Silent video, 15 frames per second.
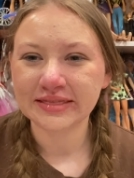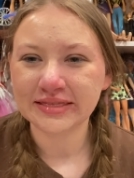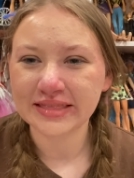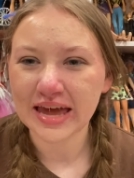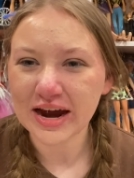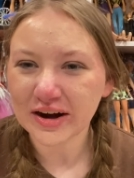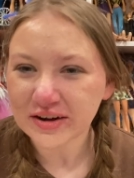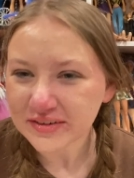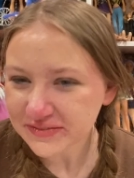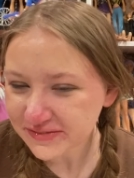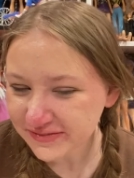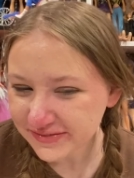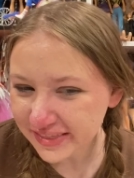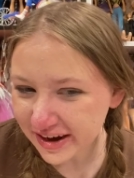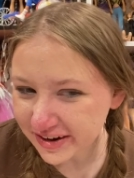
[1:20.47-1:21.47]
they're,
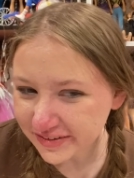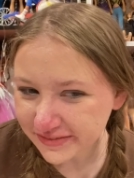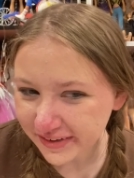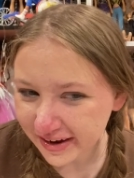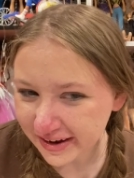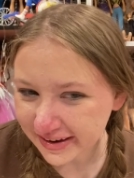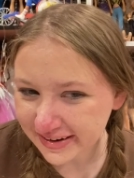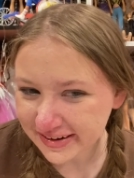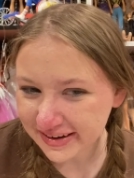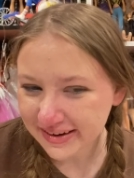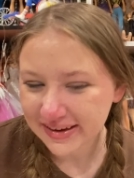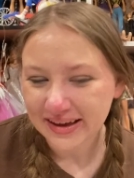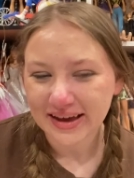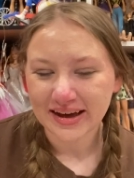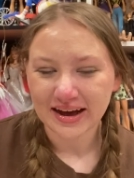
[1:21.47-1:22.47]
they're fun.
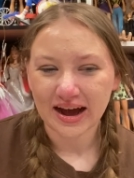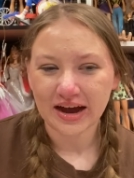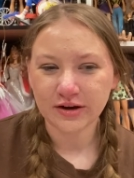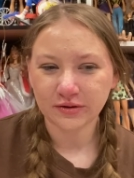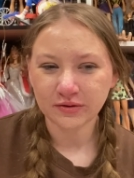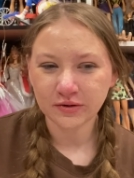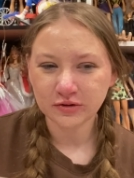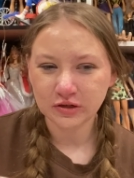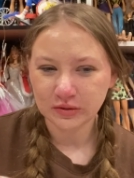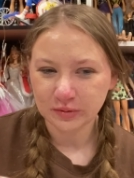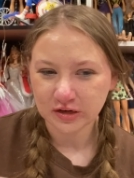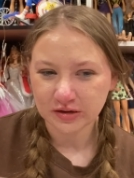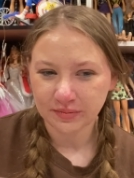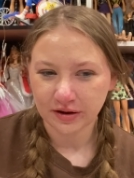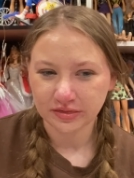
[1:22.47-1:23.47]
I don't know too
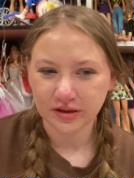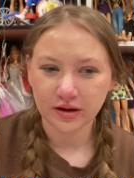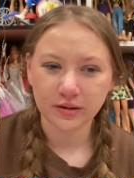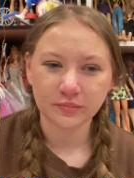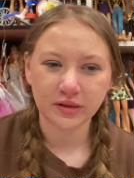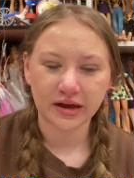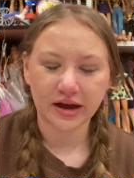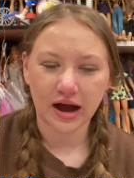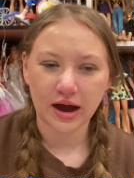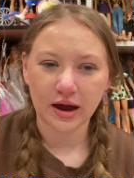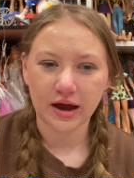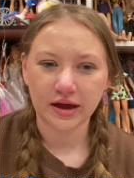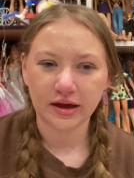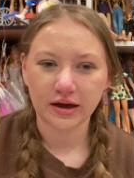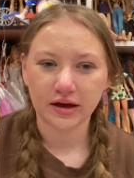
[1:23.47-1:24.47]
much about them. Like
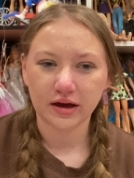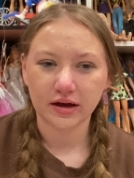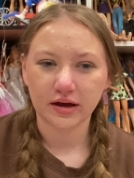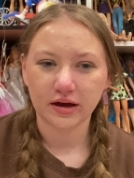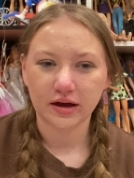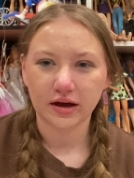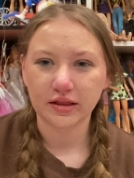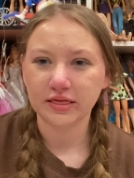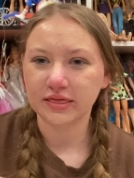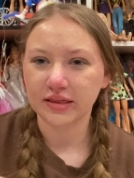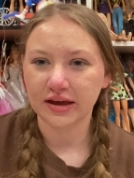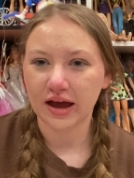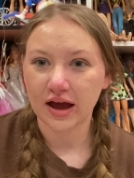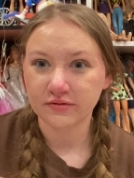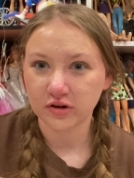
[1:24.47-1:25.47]
I
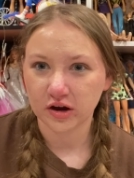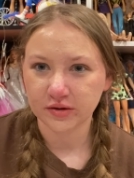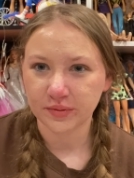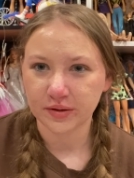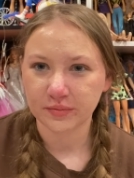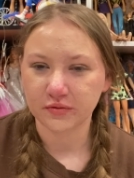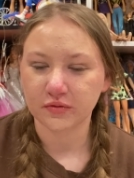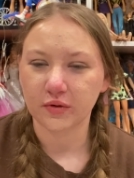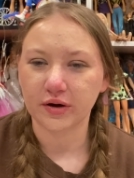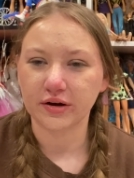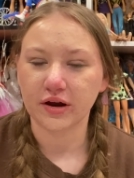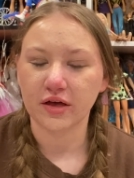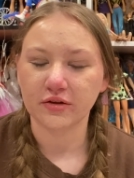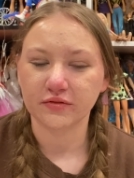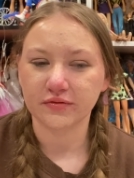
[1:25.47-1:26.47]
like I've talked about it before in
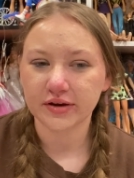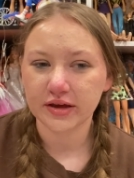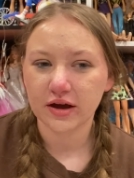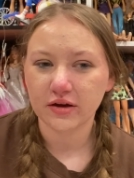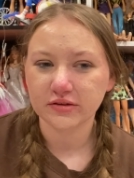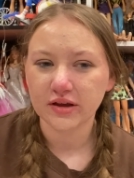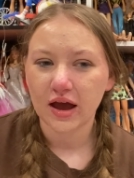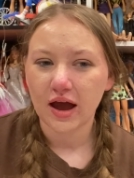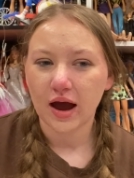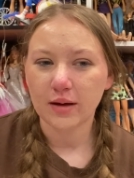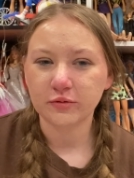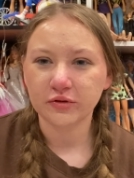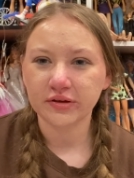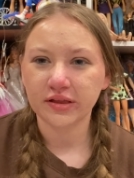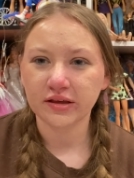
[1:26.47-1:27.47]
other videos I'm
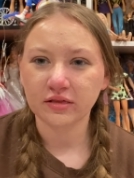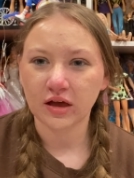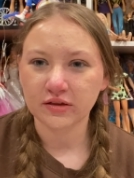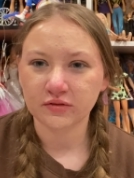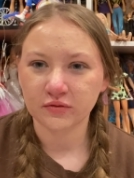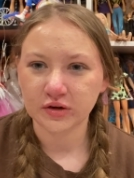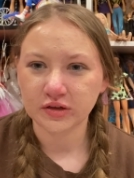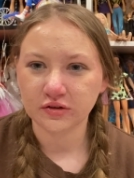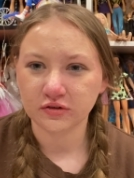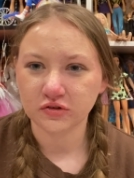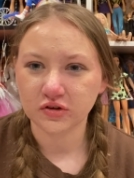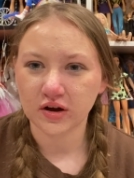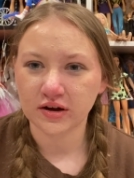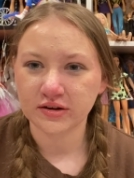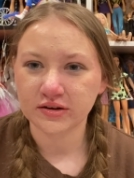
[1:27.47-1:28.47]
doing like lots of research
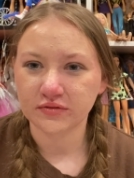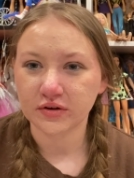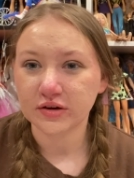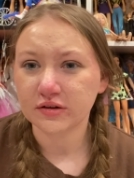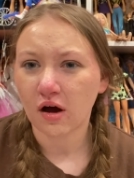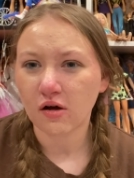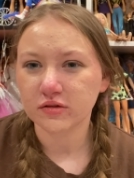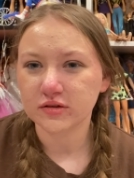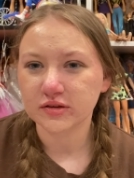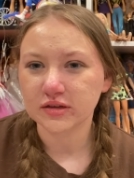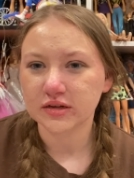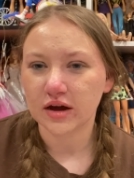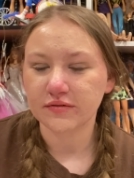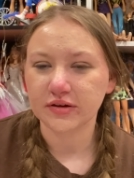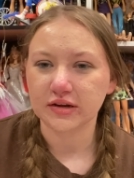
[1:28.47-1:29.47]
on different dolls and
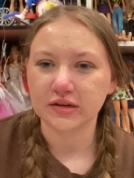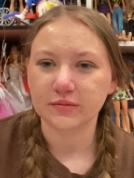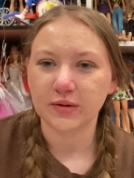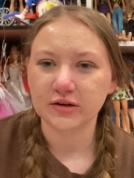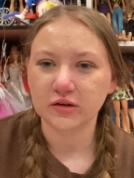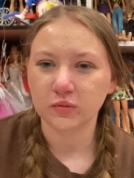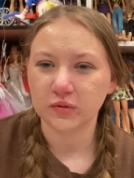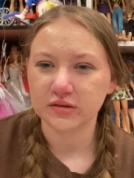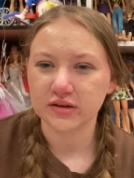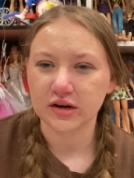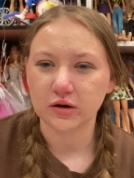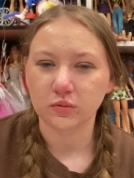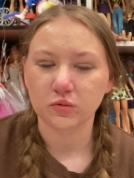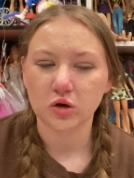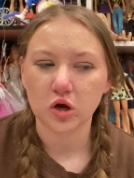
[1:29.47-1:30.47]
stuff and especially ones that I
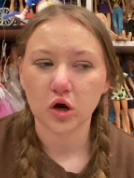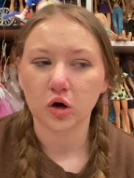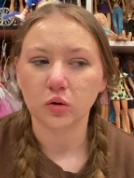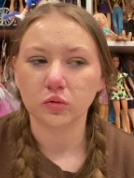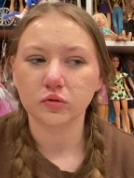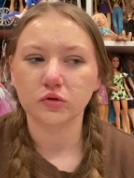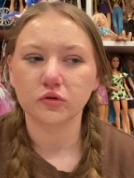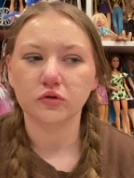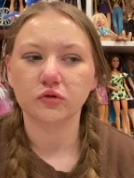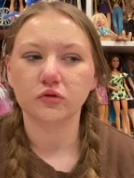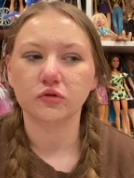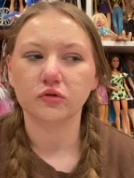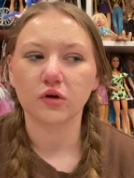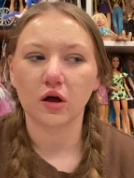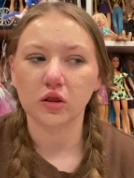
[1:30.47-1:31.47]
don't know
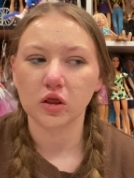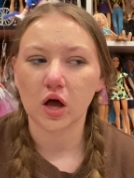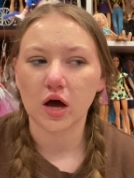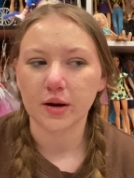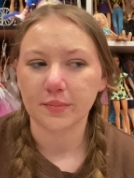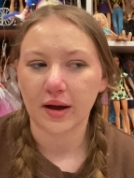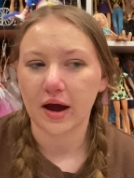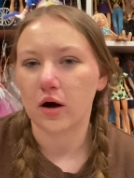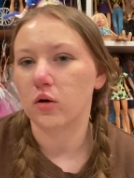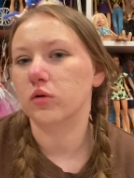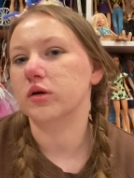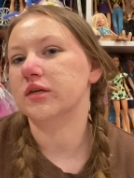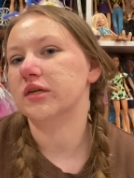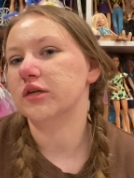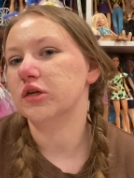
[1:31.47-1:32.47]
a lot about